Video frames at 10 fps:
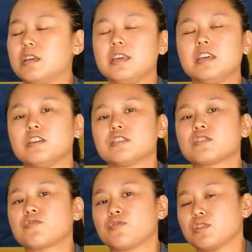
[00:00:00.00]
the
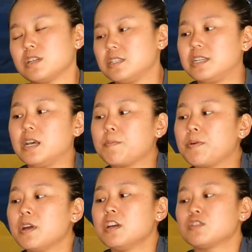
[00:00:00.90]
heels for the
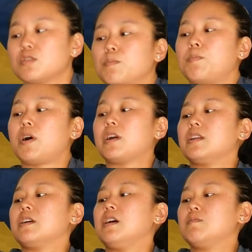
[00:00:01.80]
dip so the bar
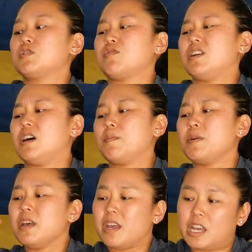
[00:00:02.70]
can come straight up,